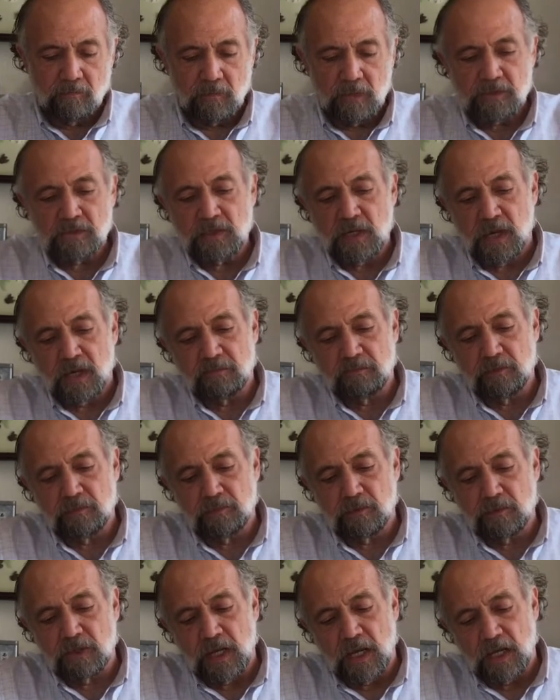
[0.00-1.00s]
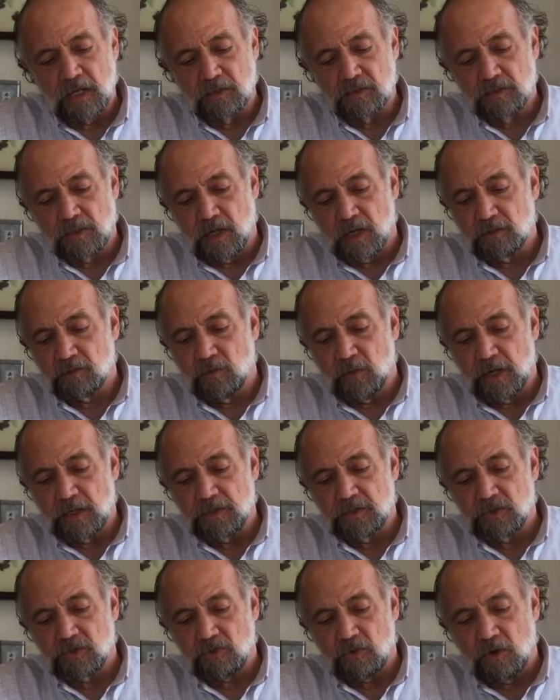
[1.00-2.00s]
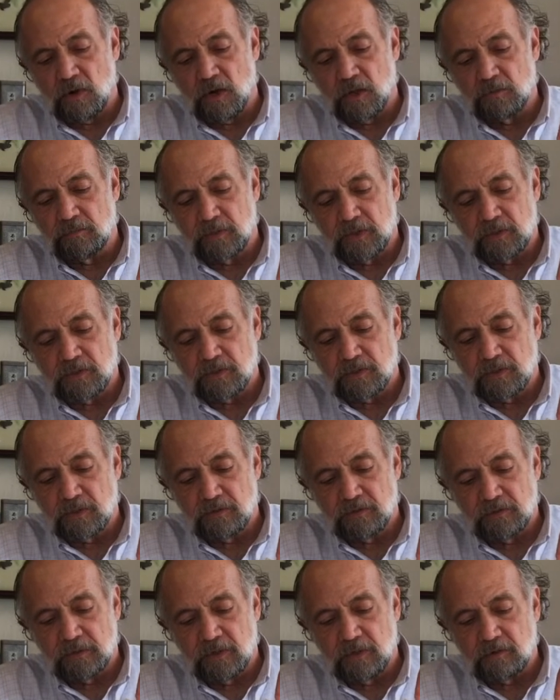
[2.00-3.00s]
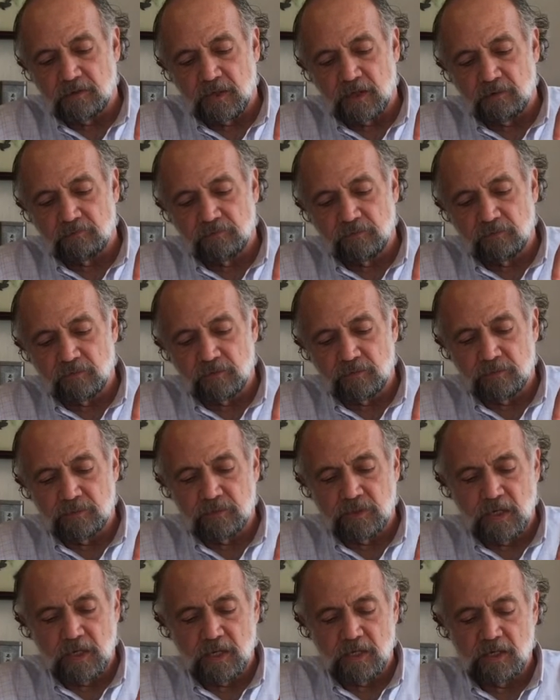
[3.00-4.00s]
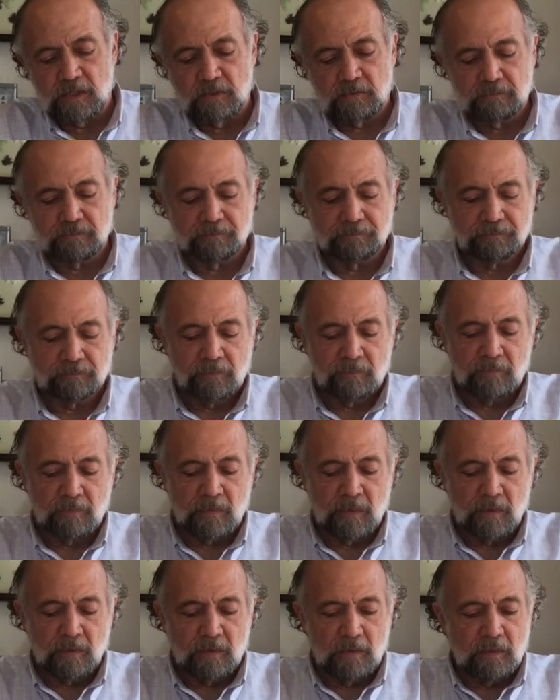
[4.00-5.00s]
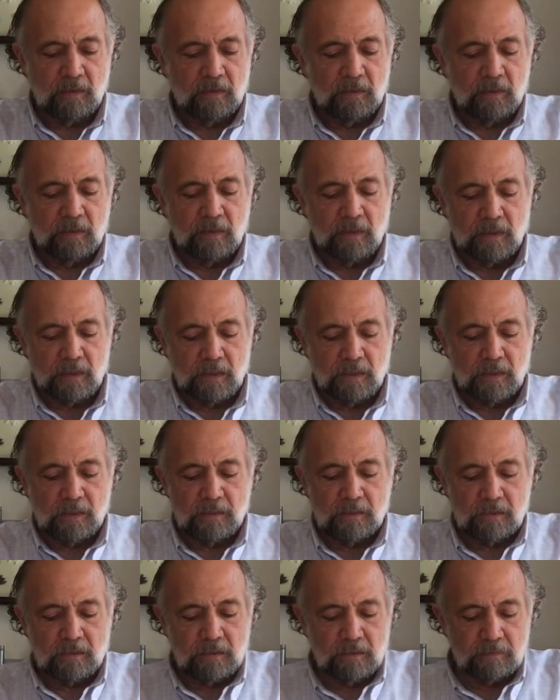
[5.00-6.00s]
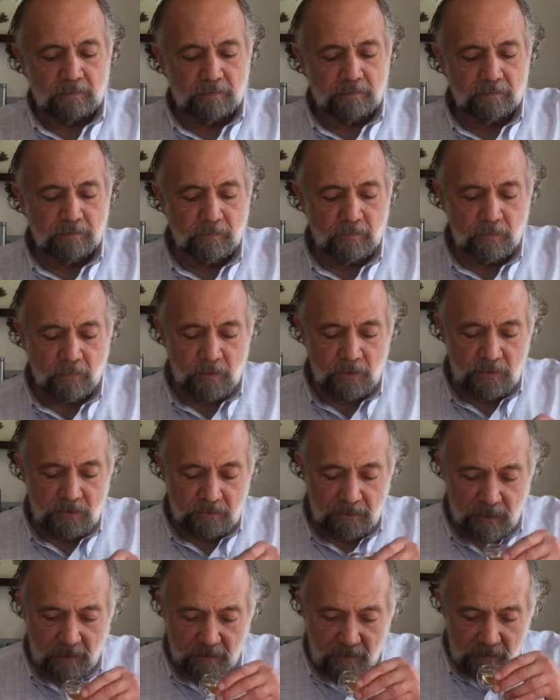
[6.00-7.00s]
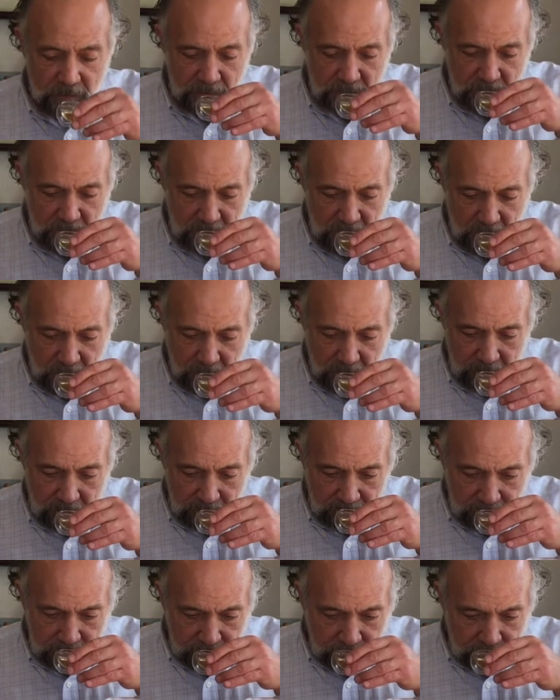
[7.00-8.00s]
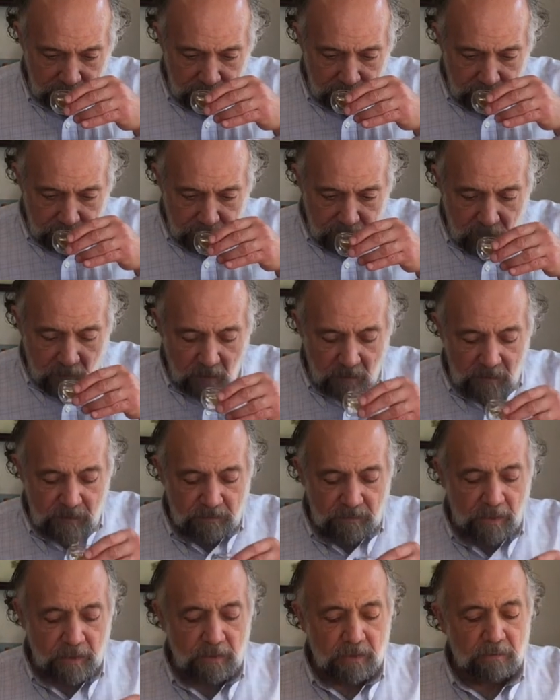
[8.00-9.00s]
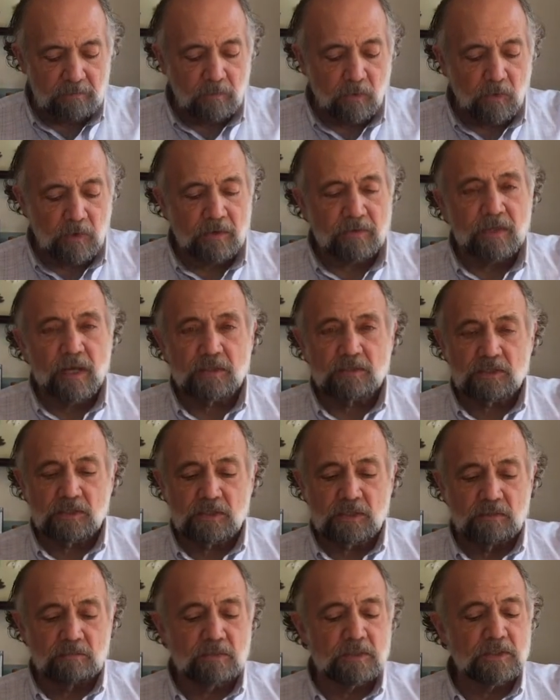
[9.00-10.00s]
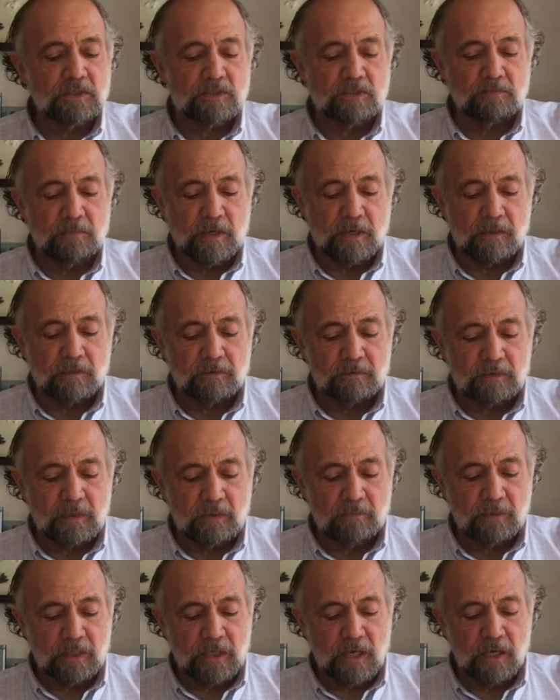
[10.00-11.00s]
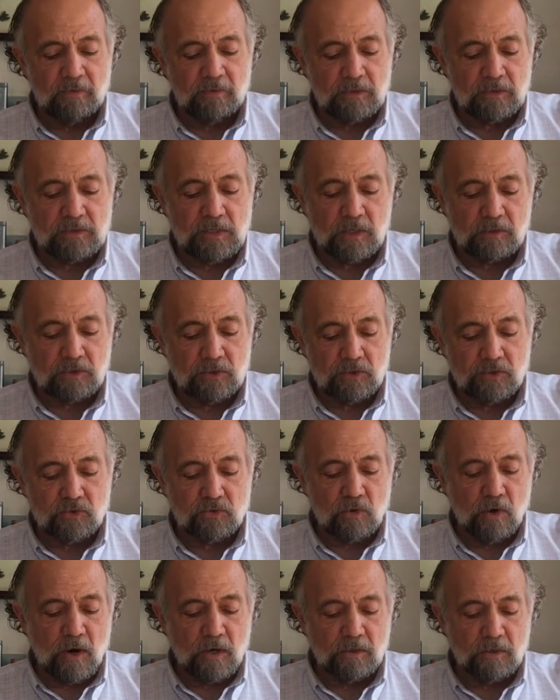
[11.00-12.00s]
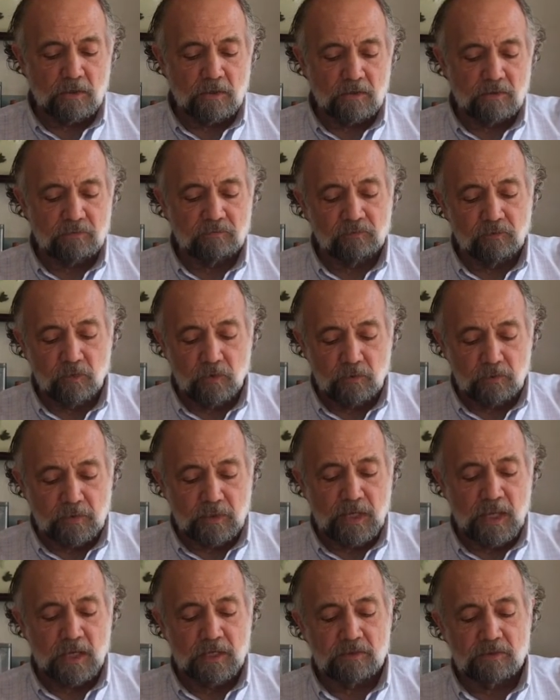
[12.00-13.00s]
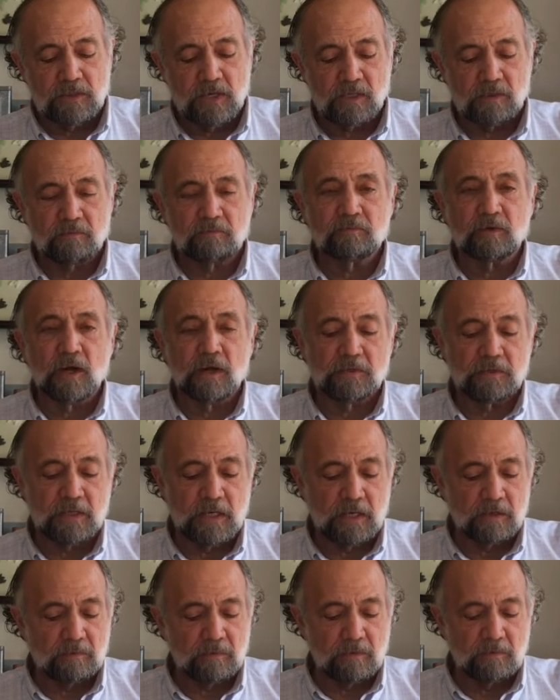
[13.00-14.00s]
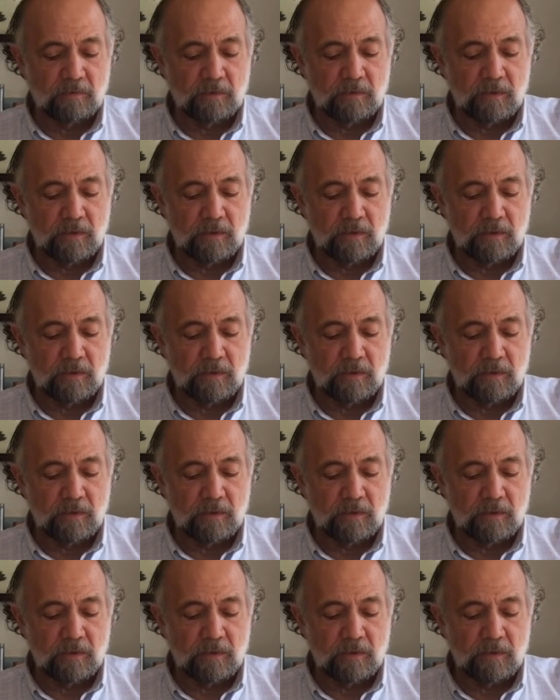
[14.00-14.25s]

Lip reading: This time the bouquet is not quite as strong, but it's still there, that floral bouquet. And we smell this time. We smell more of that cinnamon smell coming out. It's actually stronger. The floral bouquet's kind of gone down